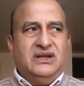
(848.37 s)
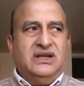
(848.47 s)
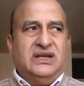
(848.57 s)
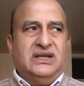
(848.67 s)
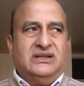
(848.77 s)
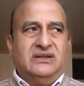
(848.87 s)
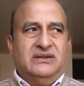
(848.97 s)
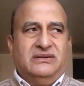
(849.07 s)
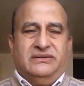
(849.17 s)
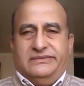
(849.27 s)

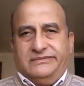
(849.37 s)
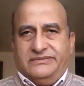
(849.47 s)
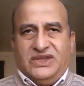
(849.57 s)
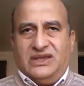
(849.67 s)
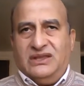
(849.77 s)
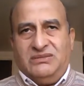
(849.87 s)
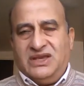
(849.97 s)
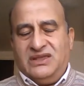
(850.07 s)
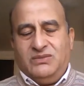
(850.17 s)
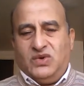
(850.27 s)
and he can
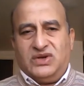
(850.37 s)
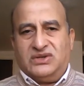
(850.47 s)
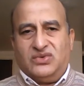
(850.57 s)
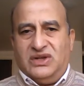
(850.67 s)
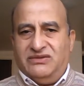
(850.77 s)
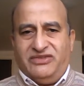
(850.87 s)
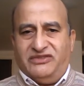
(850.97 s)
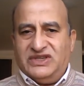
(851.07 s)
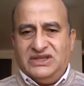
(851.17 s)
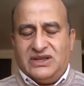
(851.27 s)
make them work 12,
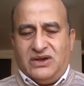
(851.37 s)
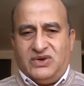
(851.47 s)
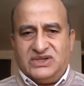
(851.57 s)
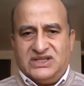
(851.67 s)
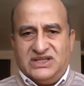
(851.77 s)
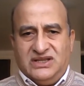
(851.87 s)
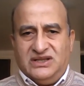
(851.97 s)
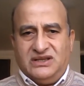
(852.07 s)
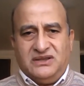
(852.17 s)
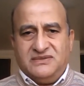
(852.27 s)
15 hours a
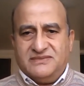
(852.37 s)
day.